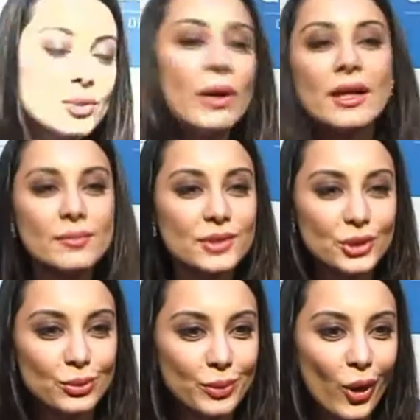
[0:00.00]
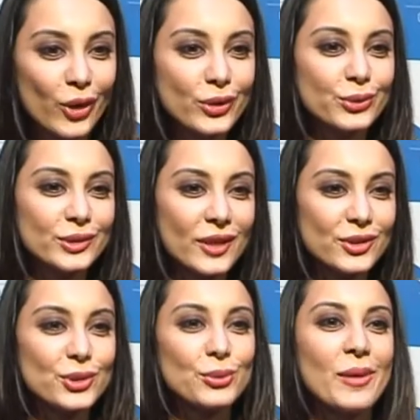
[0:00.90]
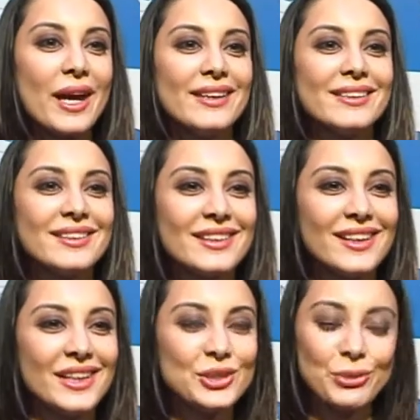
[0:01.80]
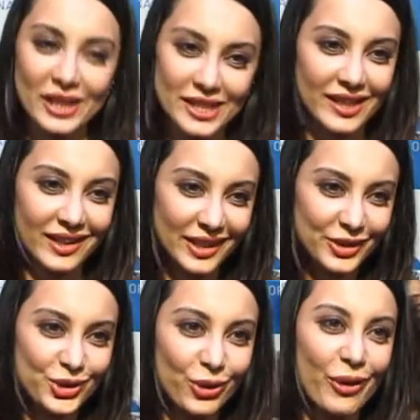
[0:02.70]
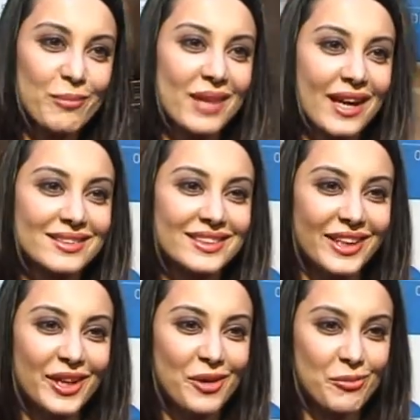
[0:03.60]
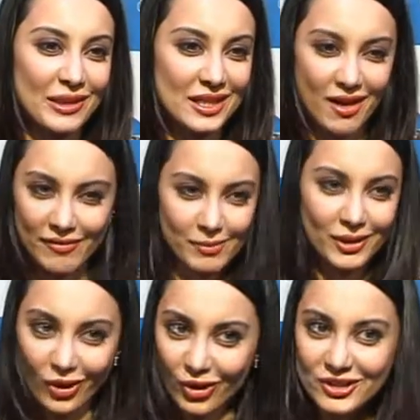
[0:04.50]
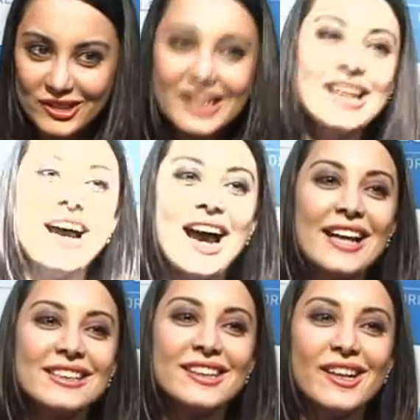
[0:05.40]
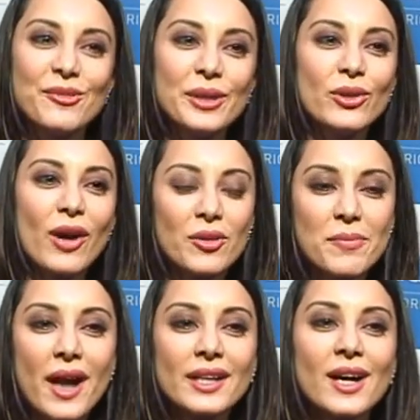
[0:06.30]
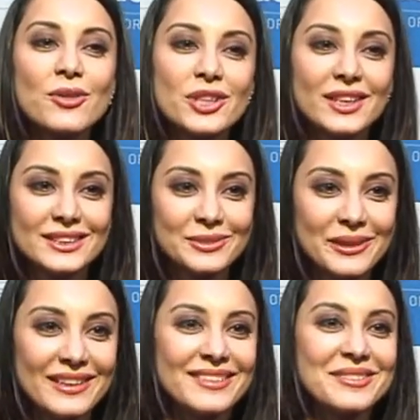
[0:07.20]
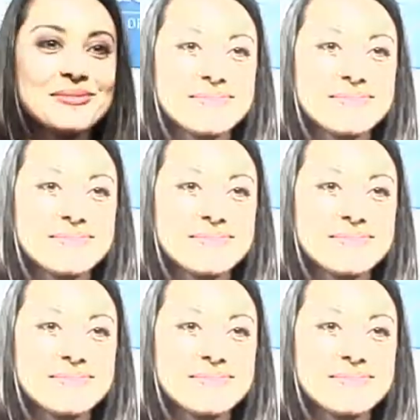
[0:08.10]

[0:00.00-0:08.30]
To welcome Snoop Dogg, who's now Snoop Lion, to India, and to show him that we love him a lot and we know how to party out here as well.